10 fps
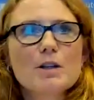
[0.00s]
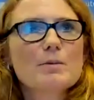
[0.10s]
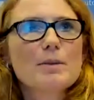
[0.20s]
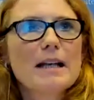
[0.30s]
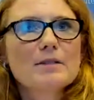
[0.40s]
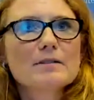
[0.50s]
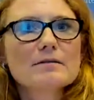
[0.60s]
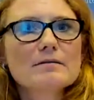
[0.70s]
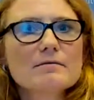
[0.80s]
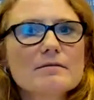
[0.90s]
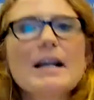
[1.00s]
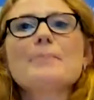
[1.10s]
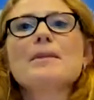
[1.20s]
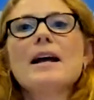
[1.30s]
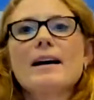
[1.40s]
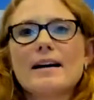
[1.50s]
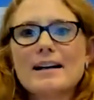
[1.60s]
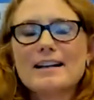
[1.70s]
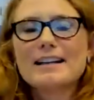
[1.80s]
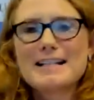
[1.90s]
you hear me now? Yeah.
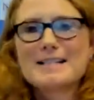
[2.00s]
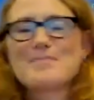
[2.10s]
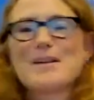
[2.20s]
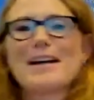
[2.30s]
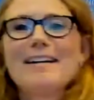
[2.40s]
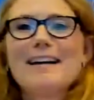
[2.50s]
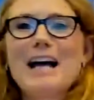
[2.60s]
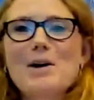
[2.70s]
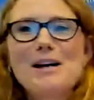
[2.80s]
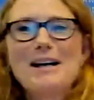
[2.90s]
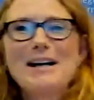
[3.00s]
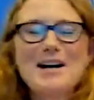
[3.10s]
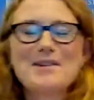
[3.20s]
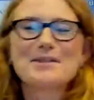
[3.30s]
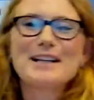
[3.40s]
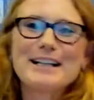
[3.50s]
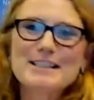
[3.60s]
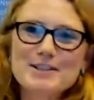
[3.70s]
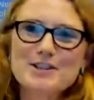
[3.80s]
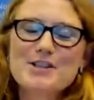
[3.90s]
Yes. I would
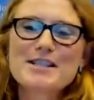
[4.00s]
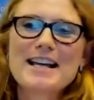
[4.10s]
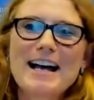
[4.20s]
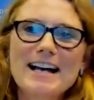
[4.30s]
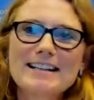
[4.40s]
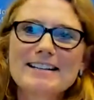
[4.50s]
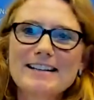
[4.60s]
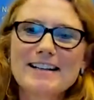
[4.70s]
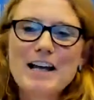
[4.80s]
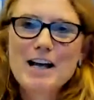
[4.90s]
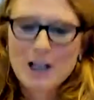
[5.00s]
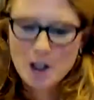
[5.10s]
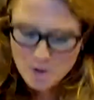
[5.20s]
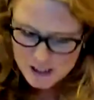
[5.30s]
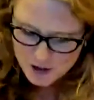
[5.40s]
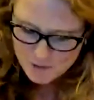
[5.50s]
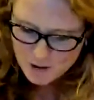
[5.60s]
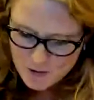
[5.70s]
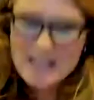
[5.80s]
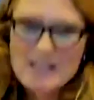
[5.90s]
like to just add a question
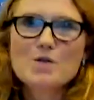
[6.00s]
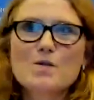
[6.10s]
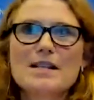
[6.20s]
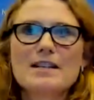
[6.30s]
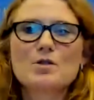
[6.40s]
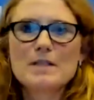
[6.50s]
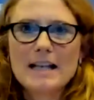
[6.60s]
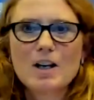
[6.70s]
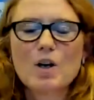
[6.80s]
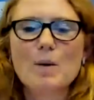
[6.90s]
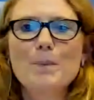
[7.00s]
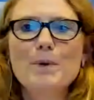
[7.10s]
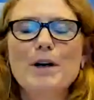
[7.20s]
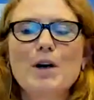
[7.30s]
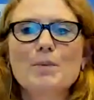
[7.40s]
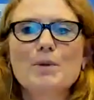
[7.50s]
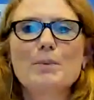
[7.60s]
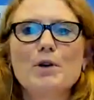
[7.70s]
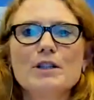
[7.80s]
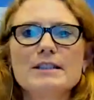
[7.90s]
because, as you said, to take up the
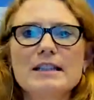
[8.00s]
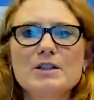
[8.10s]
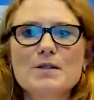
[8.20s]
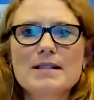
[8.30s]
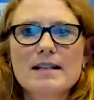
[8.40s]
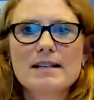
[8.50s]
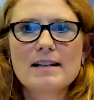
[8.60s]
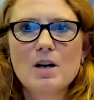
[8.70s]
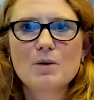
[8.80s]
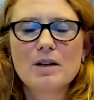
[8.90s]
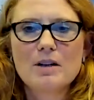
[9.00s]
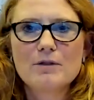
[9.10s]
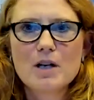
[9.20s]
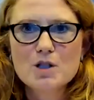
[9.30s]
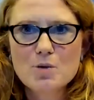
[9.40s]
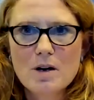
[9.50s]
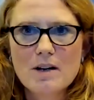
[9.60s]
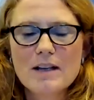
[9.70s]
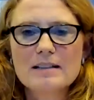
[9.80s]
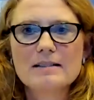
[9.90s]
point that you said now,
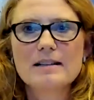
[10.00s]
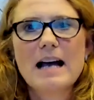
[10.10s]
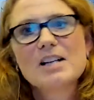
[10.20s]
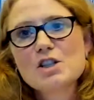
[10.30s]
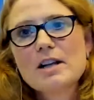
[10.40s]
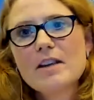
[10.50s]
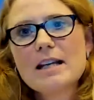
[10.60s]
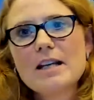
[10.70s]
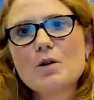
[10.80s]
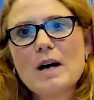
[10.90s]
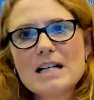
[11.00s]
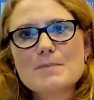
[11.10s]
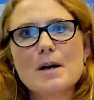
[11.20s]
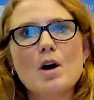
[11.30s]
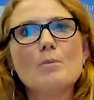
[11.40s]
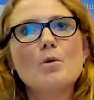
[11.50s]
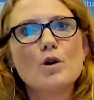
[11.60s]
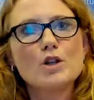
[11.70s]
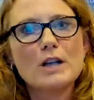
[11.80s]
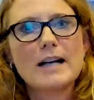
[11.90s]
François, that actually the EU has become more
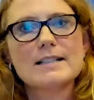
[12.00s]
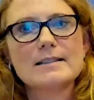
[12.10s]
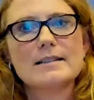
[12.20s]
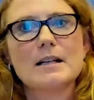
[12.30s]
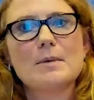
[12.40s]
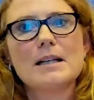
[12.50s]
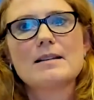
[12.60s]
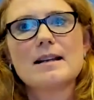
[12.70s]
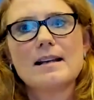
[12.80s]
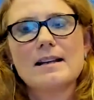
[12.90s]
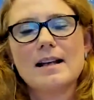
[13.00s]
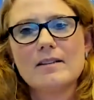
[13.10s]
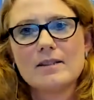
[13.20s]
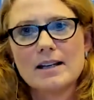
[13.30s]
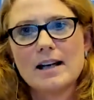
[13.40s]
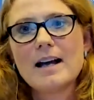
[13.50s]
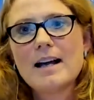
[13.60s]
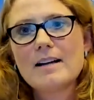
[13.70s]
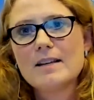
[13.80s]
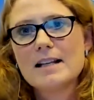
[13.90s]
united. I mean, in the
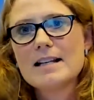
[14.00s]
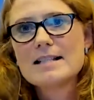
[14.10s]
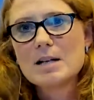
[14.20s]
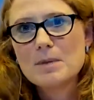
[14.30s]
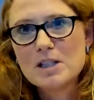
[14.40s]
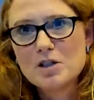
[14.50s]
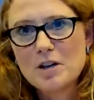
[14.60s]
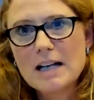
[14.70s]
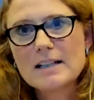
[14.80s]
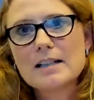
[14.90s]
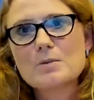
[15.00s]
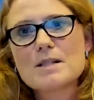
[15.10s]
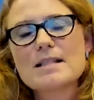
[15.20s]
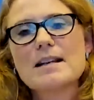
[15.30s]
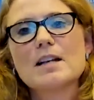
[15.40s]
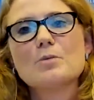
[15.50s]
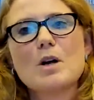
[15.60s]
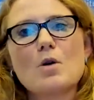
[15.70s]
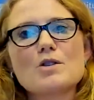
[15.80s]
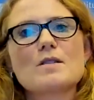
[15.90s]
Eastern Mediterranean, we see it.
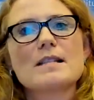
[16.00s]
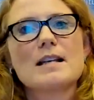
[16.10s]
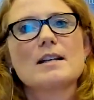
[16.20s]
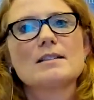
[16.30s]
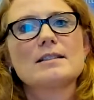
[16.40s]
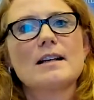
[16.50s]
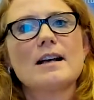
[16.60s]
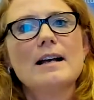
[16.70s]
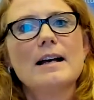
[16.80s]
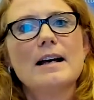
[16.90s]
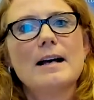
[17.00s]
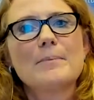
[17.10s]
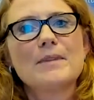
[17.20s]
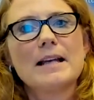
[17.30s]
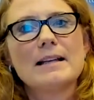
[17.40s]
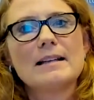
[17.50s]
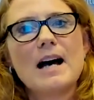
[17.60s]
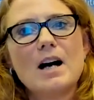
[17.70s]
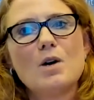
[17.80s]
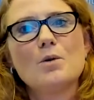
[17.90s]
We also see it in
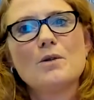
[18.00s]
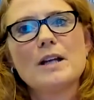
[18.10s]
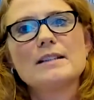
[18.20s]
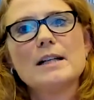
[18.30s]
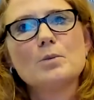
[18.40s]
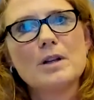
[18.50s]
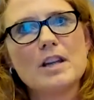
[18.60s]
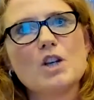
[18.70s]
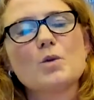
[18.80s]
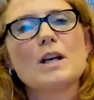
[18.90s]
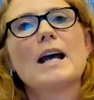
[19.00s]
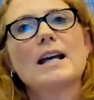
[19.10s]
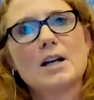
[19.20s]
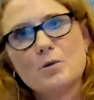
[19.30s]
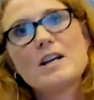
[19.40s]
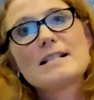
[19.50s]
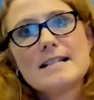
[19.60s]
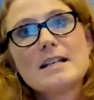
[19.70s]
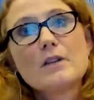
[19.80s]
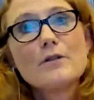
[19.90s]
how they deal with the UK. We have
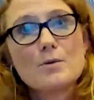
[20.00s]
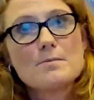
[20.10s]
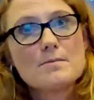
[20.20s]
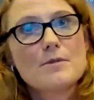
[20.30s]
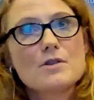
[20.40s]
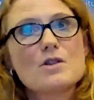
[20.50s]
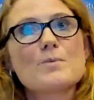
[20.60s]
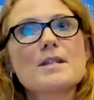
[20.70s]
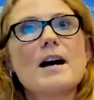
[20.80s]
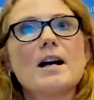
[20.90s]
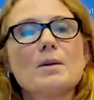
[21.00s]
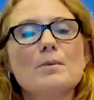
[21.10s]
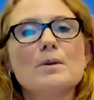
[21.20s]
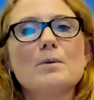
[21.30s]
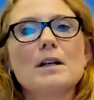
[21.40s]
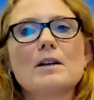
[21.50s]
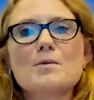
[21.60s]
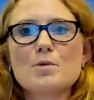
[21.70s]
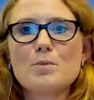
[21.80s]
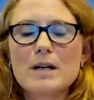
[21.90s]
seen it for some time when it
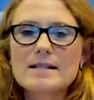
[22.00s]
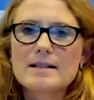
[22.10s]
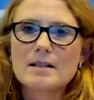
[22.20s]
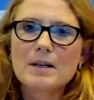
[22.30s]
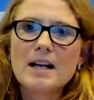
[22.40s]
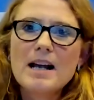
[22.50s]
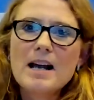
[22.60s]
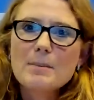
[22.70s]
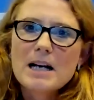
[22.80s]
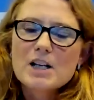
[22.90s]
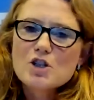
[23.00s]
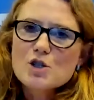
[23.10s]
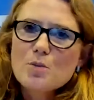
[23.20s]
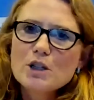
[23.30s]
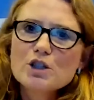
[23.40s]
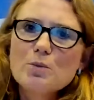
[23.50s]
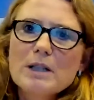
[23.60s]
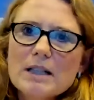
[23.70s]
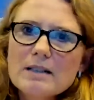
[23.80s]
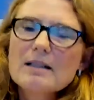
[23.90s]
comes to Brexit. But I wonder
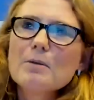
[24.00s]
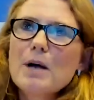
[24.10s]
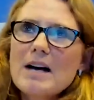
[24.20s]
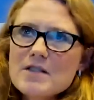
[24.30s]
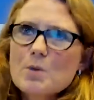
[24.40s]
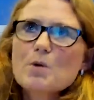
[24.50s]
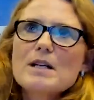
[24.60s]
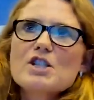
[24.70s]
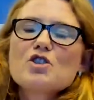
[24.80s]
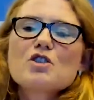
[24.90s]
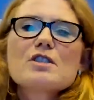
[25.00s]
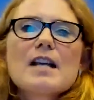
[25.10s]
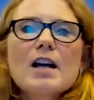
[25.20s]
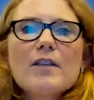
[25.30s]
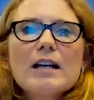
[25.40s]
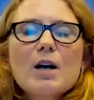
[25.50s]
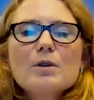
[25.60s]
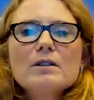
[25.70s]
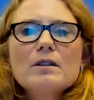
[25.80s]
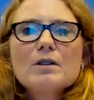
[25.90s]
when we have some questions here that
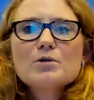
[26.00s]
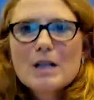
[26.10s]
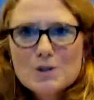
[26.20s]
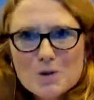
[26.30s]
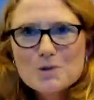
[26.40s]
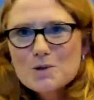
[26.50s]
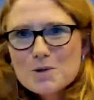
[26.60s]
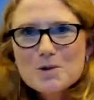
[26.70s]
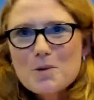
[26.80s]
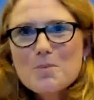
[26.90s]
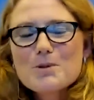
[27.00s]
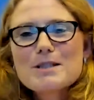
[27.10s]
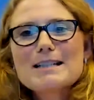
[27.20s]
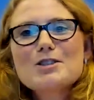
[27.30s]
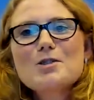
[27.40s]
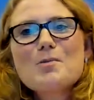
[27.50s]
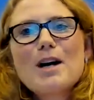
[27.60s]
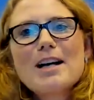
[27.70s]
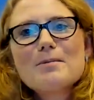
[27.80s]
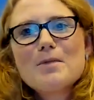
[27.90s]
I'll try to put into
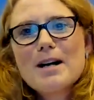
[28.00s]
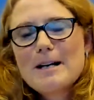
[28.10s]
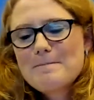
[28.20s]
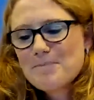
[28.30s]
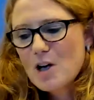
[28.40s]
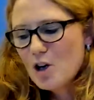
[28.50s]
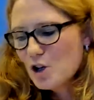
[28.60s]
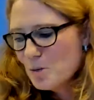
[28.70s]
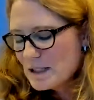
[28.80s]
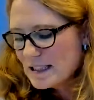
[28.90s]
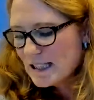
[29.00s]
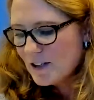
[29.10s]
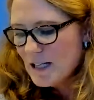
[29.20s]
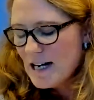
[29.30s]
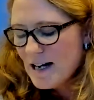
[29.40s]
my argument here.